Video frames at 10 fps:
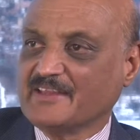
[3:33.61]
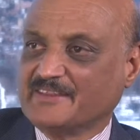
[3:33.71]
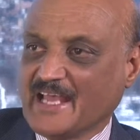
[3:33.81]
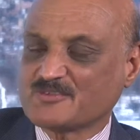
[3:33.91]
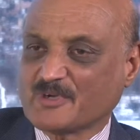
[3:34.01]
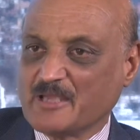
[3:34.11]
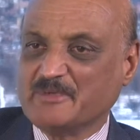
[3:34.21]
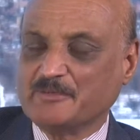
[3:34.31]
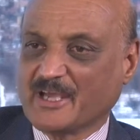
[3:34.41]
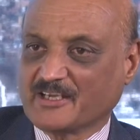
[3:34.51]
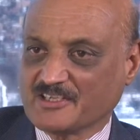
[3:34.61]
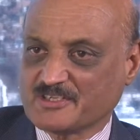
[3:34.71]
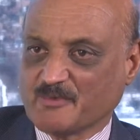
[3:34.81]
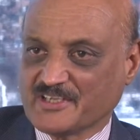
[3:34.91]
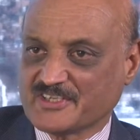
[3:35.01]
That's what I mean by
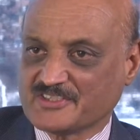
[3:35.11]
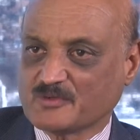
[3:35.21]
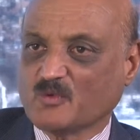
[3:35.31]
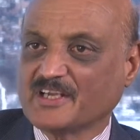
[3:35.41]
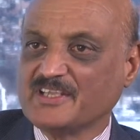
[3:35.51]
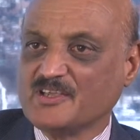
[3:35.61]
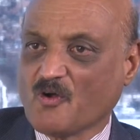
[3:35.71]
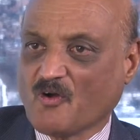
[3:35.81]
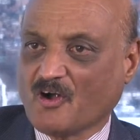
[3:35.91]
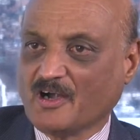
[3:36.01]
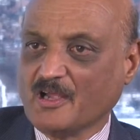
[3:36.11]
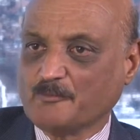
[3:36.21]
customization. What are your